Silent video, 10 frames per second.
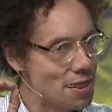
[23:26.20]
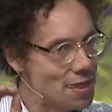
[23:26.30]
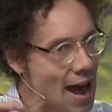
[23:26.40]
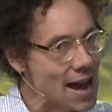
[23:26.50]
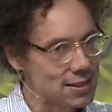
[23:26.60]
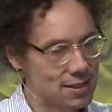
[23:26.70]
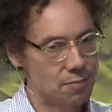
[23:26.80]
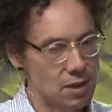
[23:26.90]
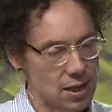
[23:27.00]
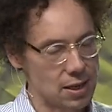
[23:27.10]
That, to
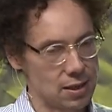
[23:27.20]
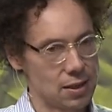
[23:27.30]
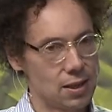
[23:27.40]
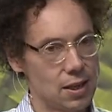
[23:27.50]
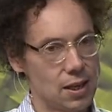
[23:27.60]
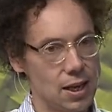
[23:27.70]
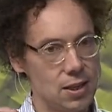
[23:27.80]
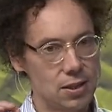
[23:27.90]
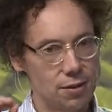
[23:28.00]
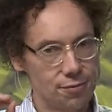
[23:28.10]
me,
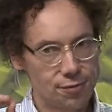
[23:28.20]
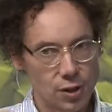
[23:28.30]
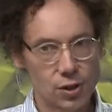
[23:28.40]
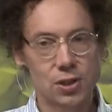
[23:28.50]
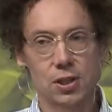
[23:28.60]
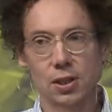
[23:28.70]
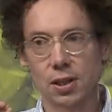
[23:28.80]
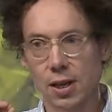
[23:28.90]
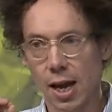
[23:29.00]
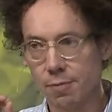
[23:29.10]
is the first
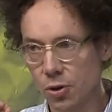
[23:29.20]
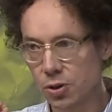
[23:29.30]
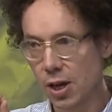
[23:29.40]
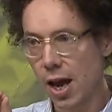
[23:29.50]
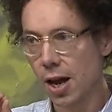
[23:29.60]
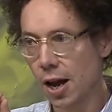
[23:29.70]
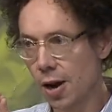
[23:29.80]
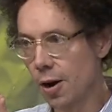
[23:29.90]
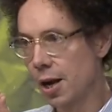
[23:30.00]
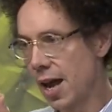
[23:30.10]
and most
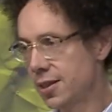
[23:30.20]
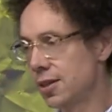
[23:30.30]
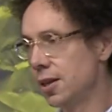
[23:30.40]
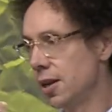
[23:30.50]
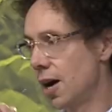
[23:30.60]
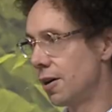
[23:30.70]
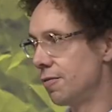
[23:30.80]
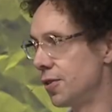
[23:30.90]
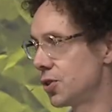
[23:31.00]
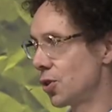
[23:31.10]
lesson
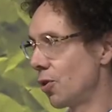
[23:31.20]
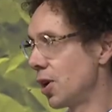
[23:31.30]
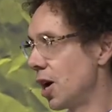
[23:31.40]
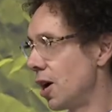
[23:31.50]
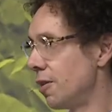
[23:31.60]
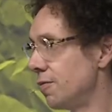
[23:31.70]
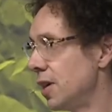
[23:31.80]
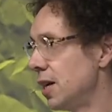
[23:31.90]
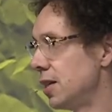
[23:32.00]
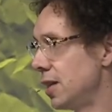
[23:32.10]
of the story of
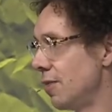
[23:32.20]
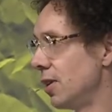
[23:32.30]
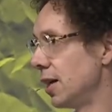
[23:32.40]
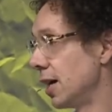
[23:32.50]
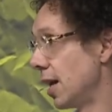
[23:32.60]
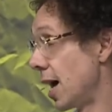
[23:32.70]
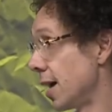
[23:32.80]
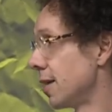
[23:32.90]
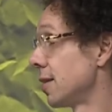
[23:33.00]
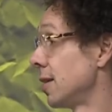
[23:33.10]
David and
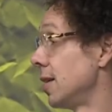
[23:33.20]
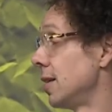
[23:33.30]
Goliath,